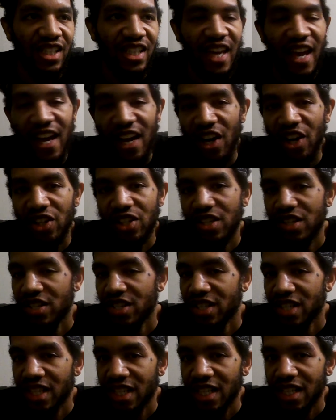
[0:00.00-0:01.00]
care to
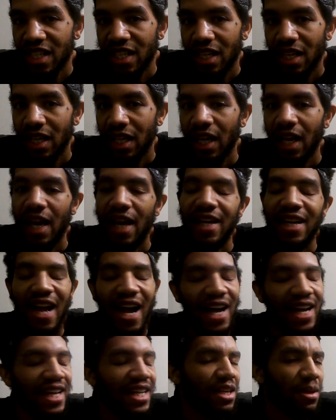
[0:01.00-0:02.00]
see, and
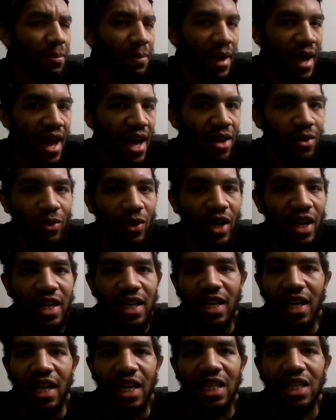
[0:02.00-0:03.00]
not in a bad
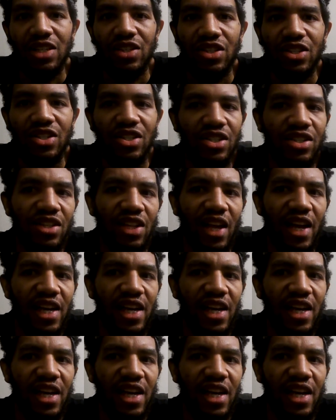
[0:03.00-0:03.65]
way. It's just